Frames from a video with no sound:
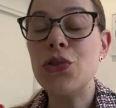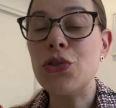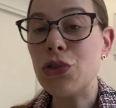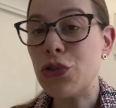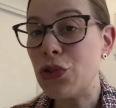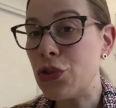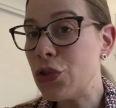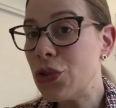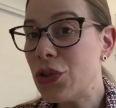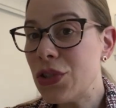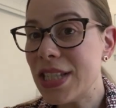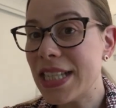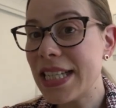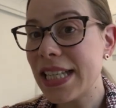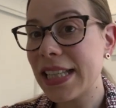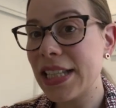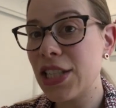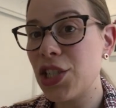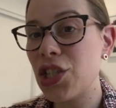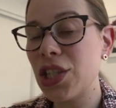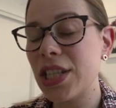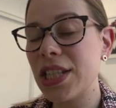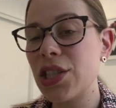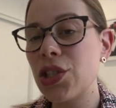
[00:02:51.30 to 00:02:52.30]
due
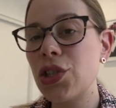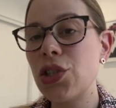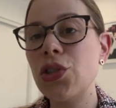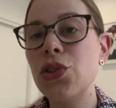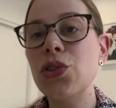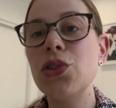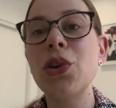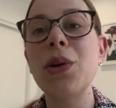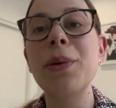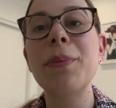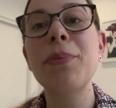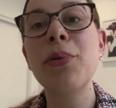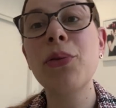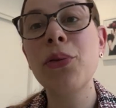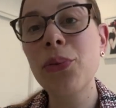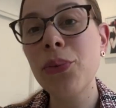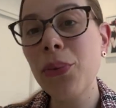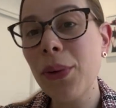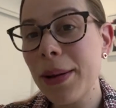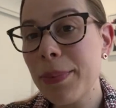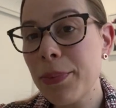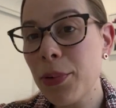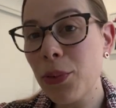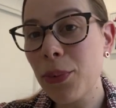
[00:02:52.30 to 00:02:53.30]
diligence,
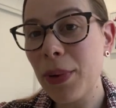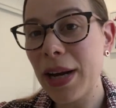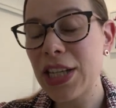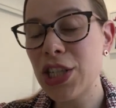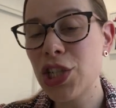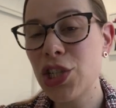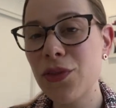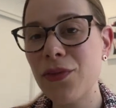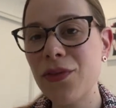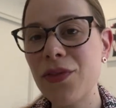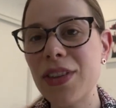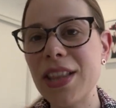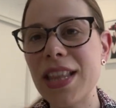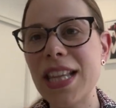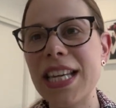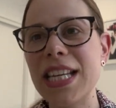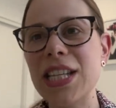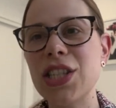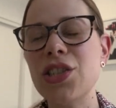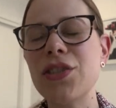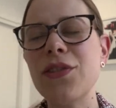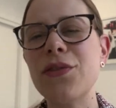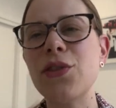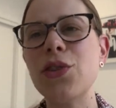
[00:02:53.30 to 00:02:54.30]
preparation for the
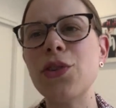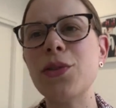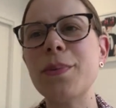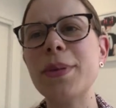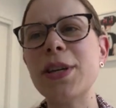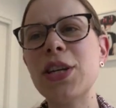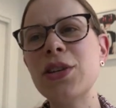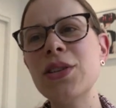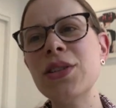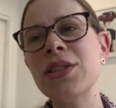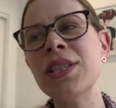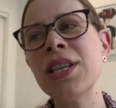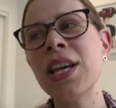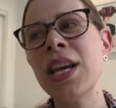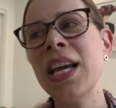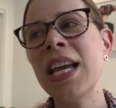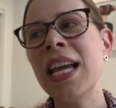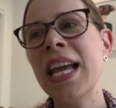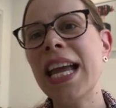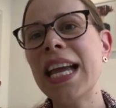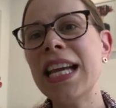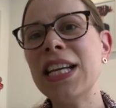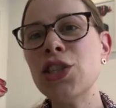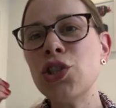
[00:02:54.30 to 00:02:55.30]
interview, because
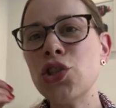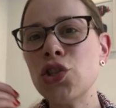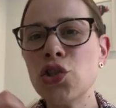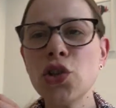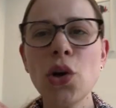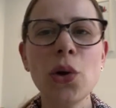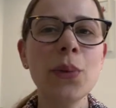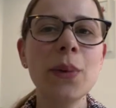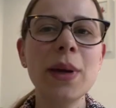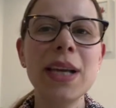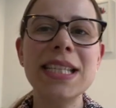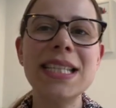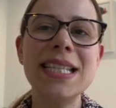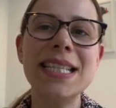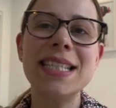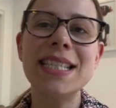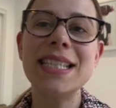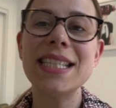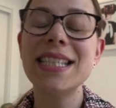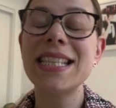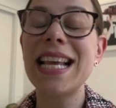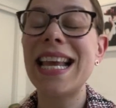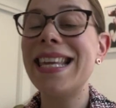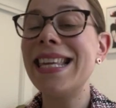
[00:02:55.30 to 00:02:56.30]
it's so easy
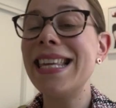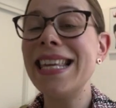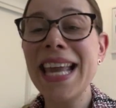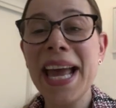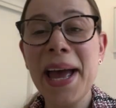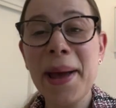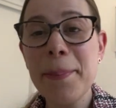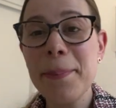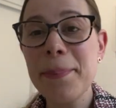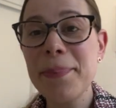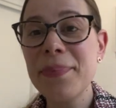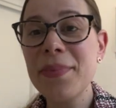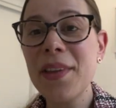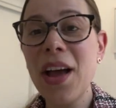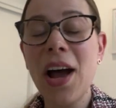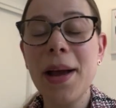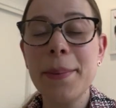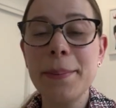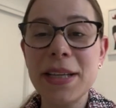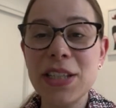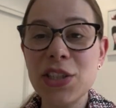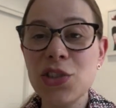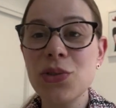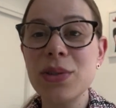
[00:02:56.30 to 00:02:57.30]
to say, yep,
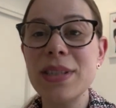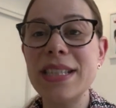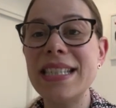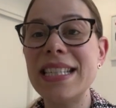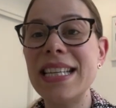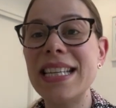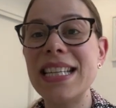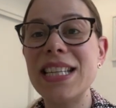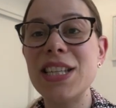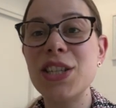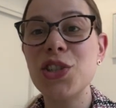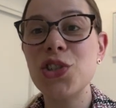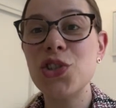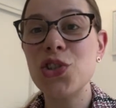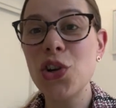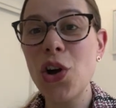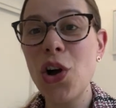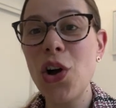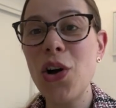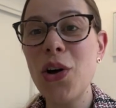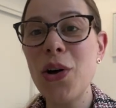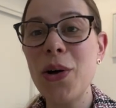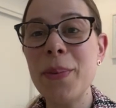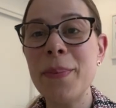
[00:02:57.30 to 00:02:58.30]
I'm interested in a
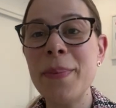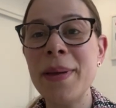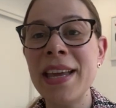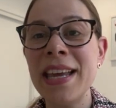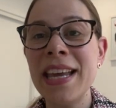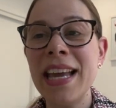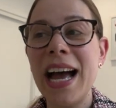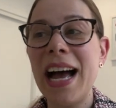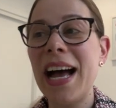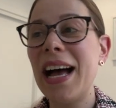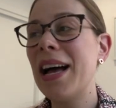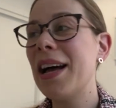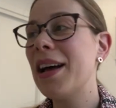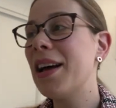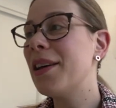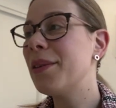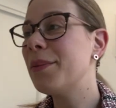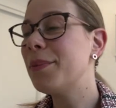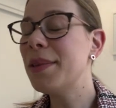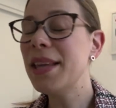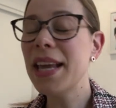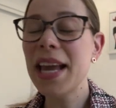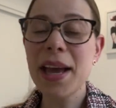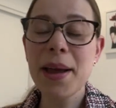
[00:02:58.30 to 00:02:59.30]
job.
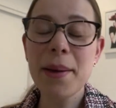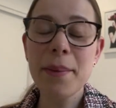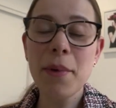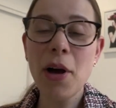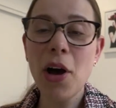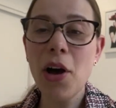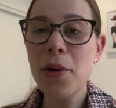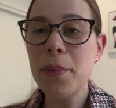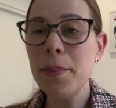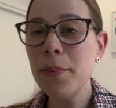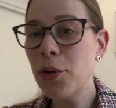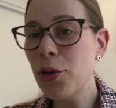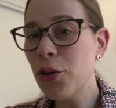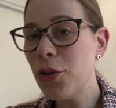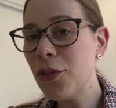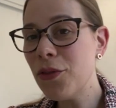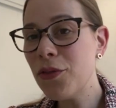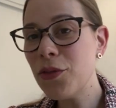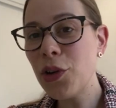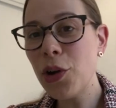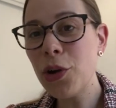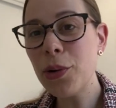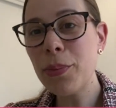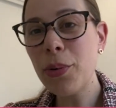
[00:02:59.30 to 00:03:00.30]
I'll move,
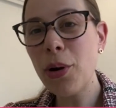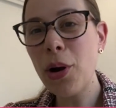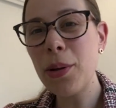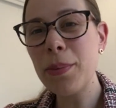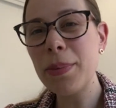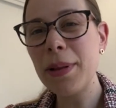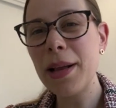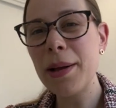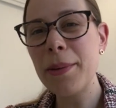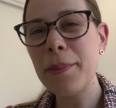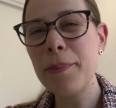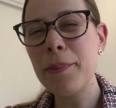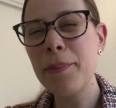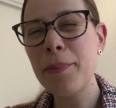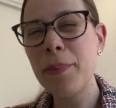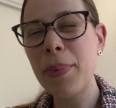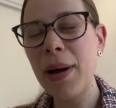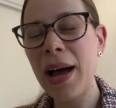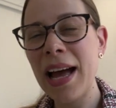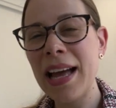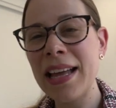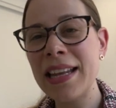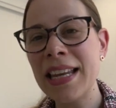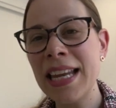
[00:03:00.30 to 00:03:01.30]
no problem.
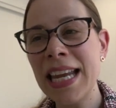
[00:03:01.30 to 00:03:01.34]
But